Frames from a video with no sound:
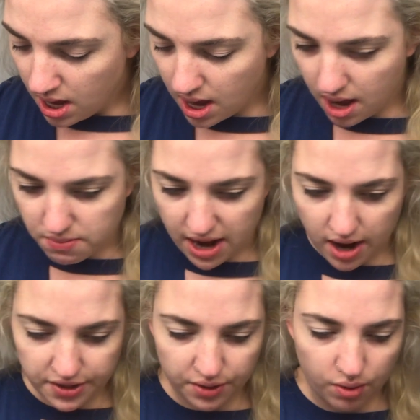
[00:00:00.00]
I
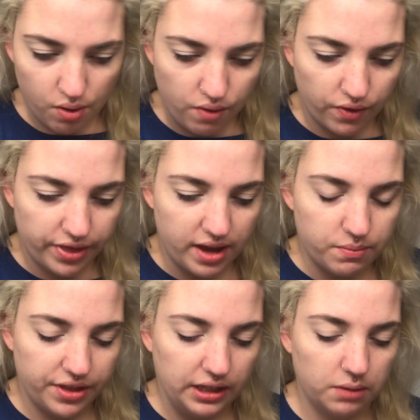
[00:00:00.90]
also go over them
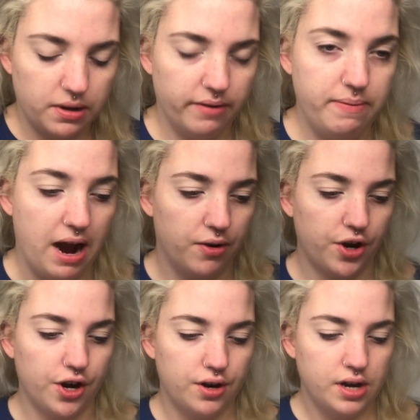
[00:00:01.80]
with a little bit of
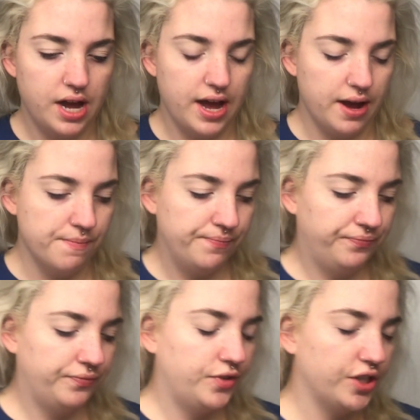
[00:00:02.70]
powder,
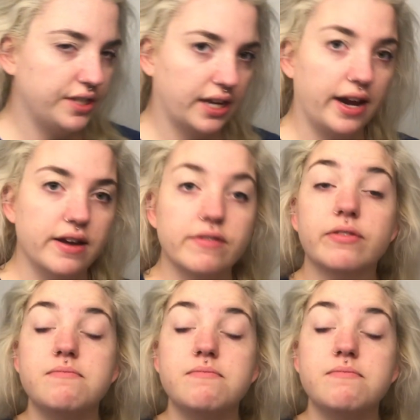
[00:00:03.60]
just to kind of